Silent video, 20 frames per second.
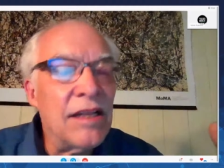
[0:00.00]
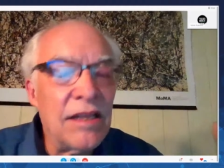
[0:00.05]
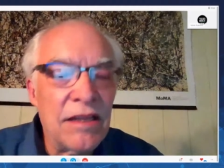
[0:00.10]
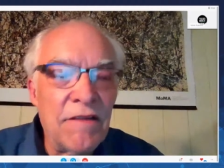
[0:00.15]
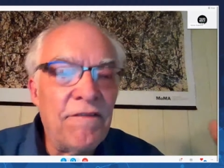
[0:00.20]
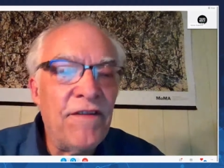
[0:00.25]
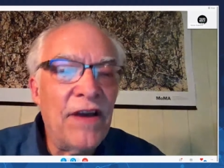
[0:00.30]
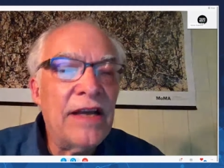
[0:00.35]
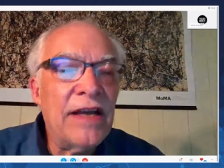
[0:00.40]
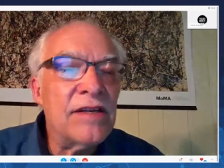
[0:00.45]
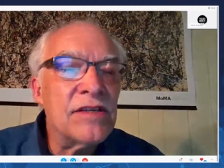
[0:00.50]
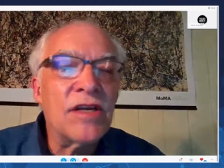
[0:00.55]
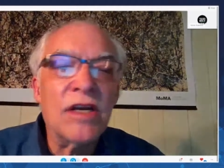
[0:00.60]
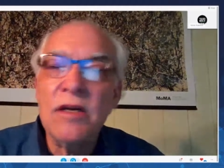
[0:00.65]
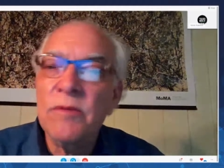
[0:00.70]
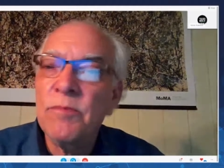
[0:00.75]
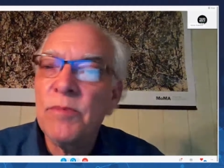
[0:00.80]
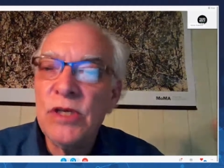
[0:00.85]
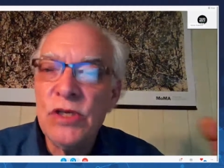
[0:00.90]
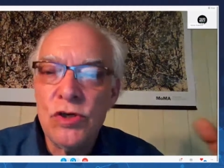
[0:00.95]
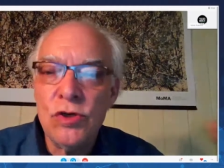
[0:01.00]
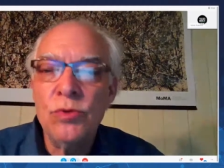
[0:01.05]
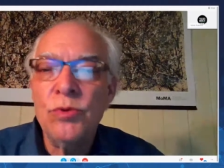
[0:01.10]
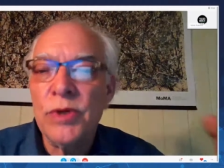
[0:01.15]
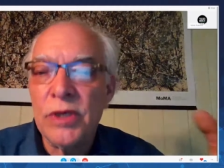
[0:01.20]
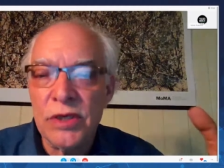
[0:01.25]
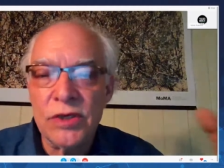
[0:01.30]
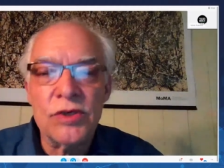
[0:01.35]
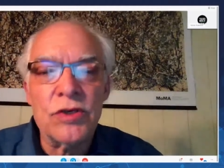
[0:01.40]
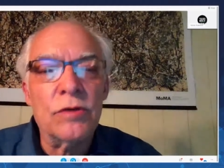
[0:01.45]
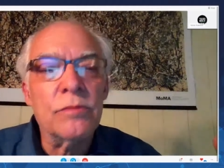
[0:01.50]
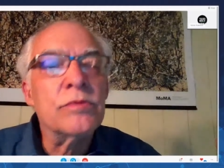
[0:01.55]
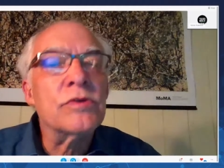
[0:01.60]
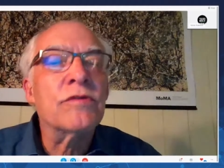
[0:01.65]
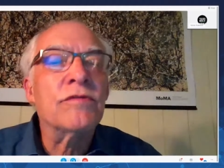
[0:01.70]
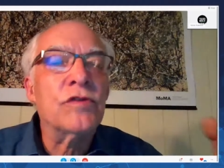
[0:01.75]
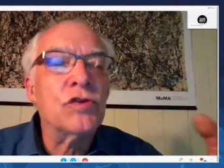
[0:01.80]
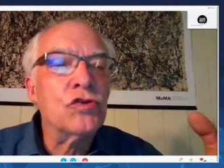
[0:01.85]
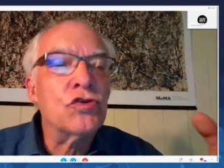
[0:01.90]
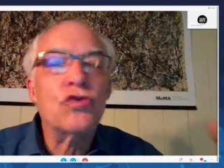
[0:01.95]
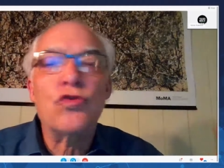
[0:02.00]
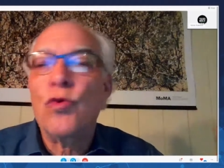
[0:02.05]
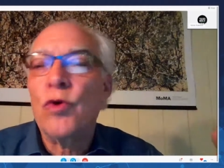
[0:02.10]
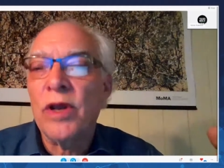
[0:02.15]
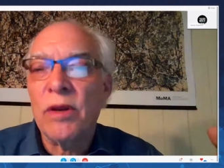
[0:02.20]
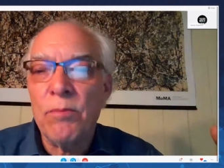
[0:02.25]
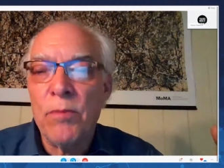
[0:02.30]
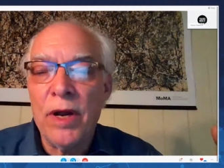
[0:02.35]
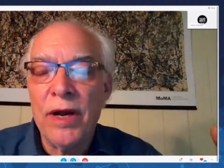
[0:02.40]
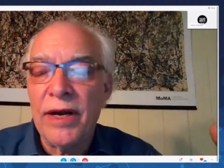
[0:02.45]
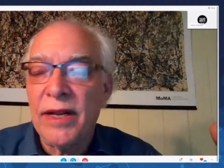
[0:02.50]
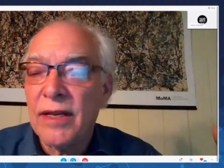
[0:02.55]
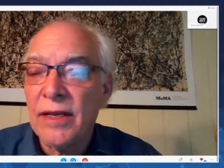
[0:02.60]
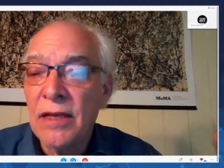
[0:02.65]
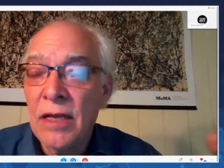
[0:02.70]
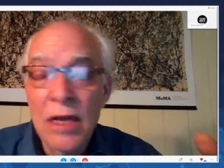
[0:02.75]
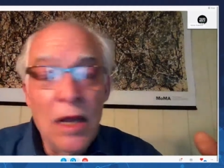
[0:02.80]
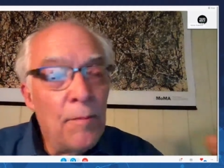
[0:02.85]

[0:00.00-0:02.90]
the Fed is going to be doing in terms of destroying money,